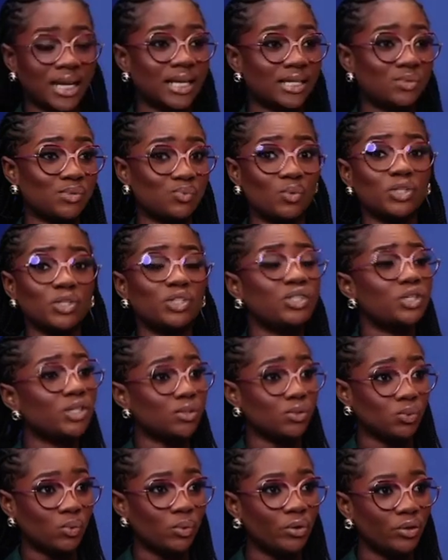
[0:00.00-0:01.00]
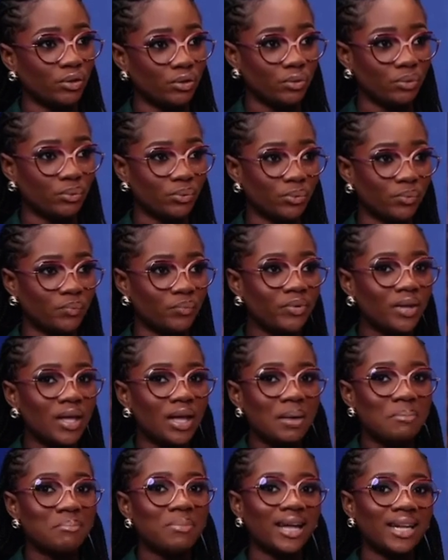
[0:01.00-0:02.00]
us what she is going through.
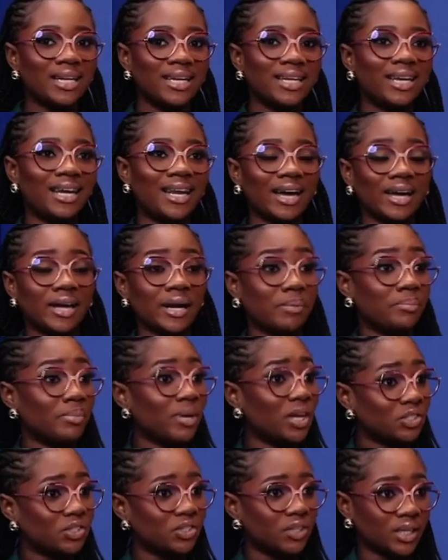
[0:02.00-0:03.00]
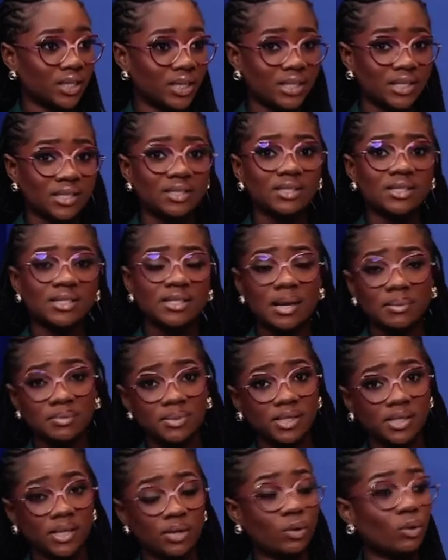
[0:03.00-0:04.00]
But like I mentioned, it is
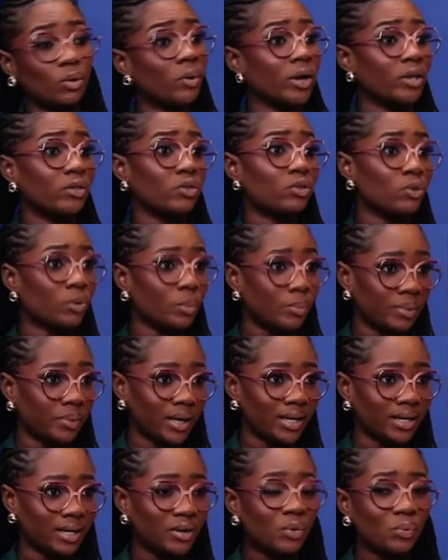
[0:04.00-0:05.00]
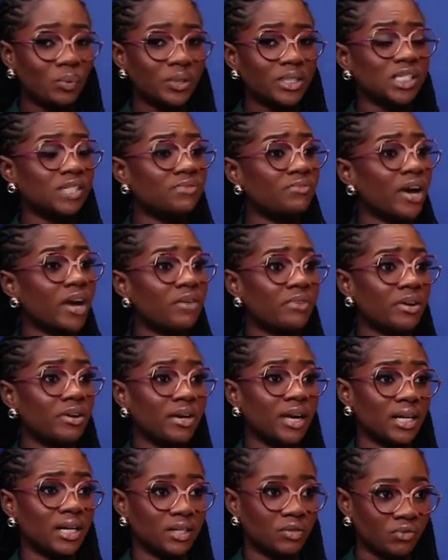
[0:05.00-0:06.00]
something or a topic which is very, very
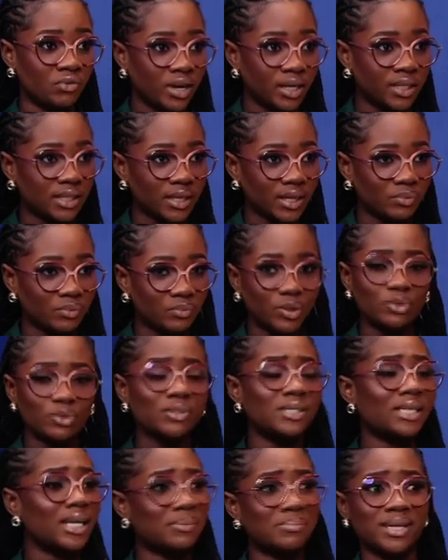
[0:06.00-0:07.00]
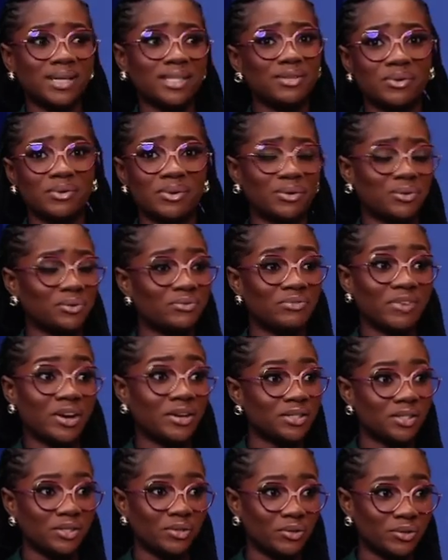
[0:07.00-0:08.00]
underrated. We don't take mental health very
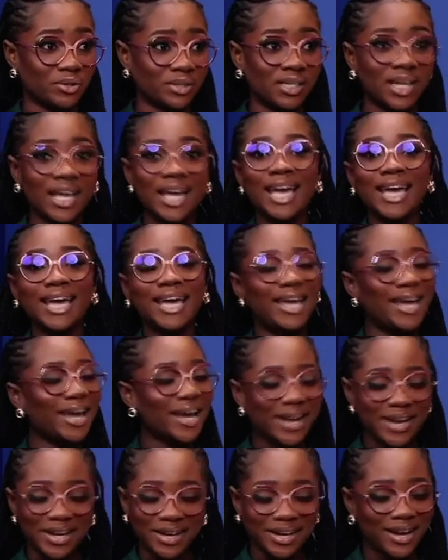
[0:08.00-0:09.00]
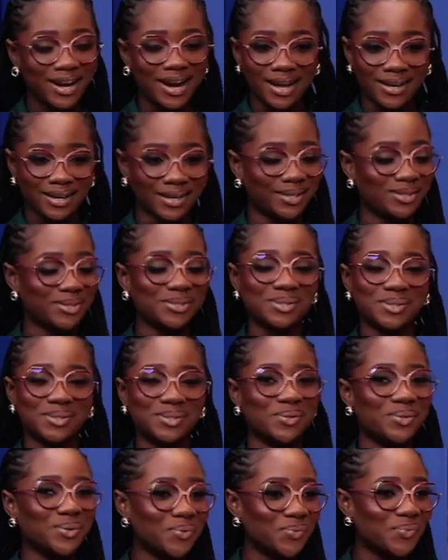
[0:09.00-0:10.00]
serious at here all. In Ghana, not
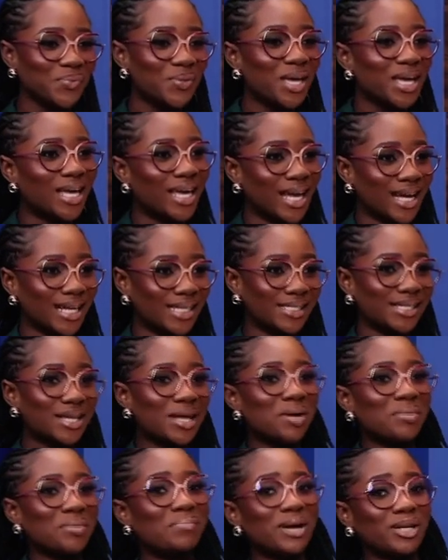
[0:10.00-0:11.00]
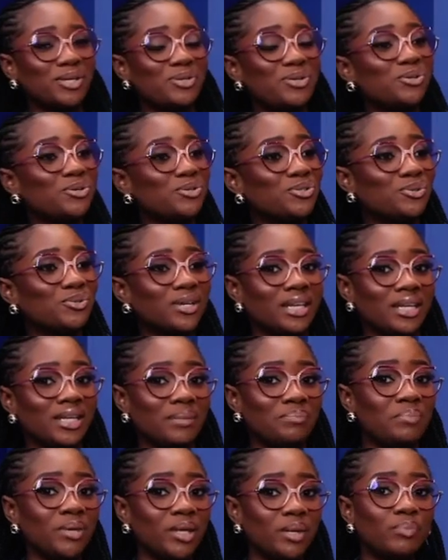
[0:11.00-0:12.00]
at all. Yes, but usually
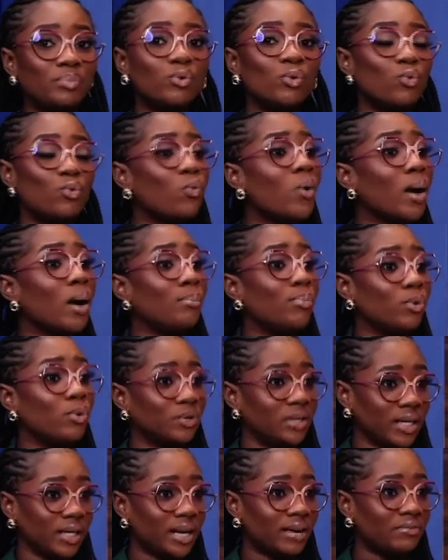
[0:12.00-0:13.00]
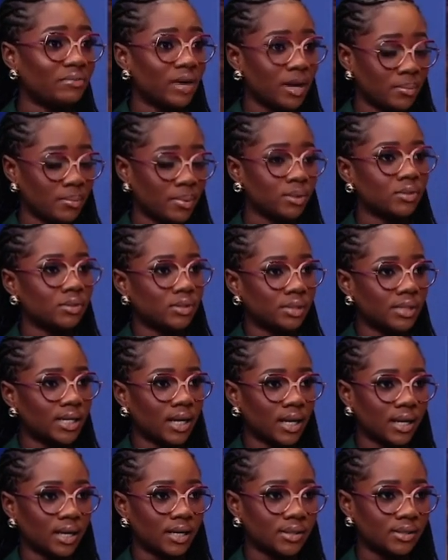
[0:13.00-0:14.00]
people who are bold enough come out to
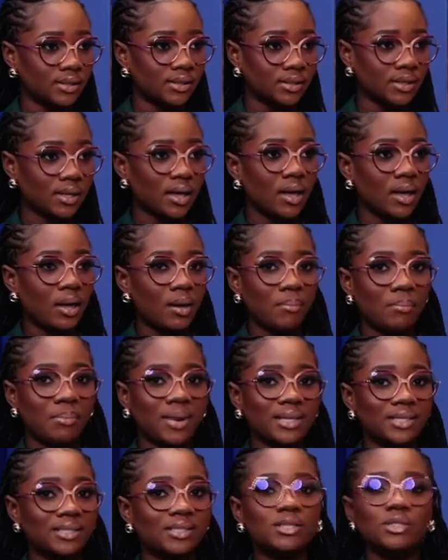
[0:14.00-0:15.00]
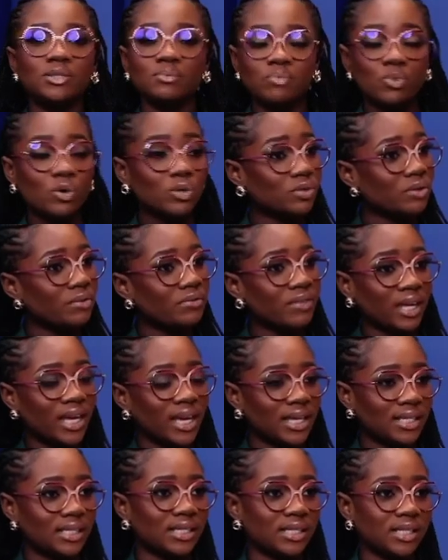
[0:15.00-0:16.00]
tell us. But most of the
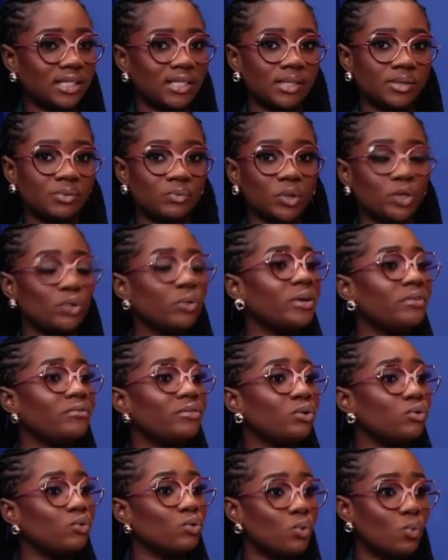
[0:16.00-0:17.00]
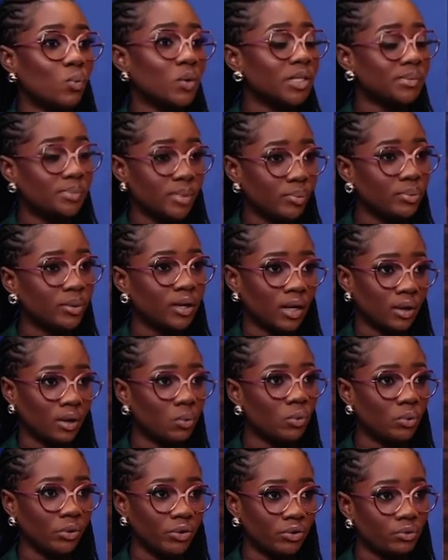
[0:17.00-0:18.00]
cases, we don't even know what people are
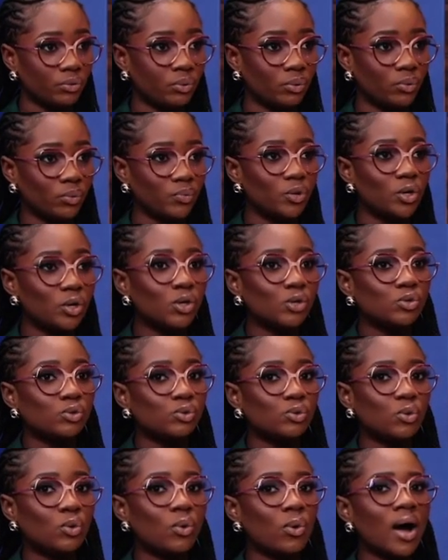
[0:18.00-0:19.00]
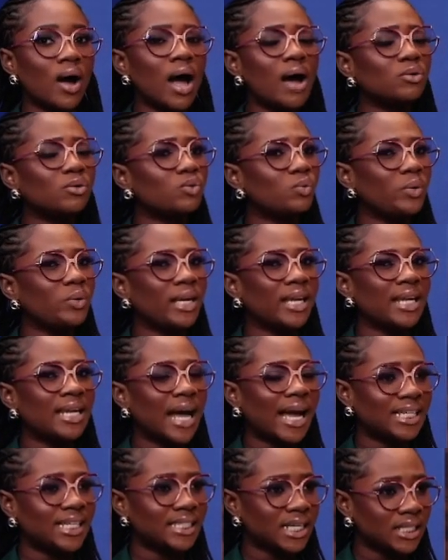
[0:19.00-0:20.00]
going through. So how do we
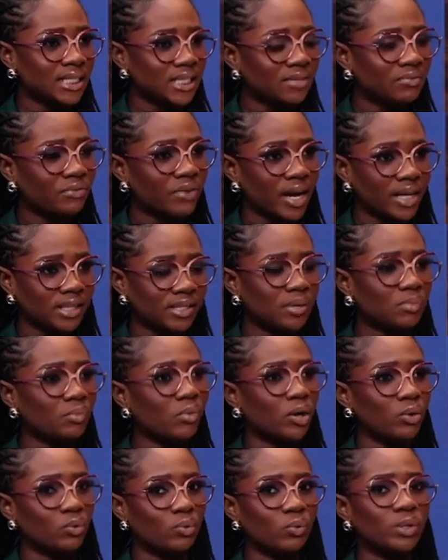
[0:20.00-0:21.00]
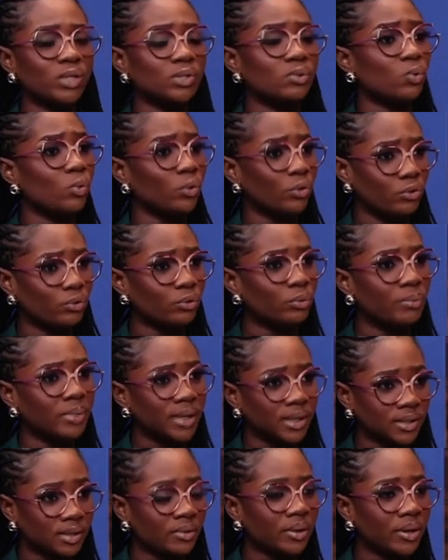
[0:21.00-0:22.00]
identify someone who is going through
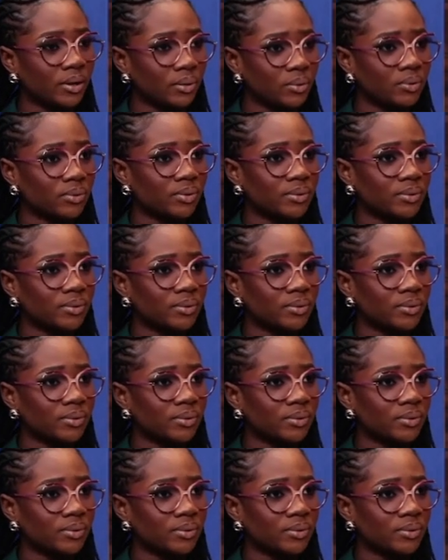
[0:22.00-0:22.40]
mental health?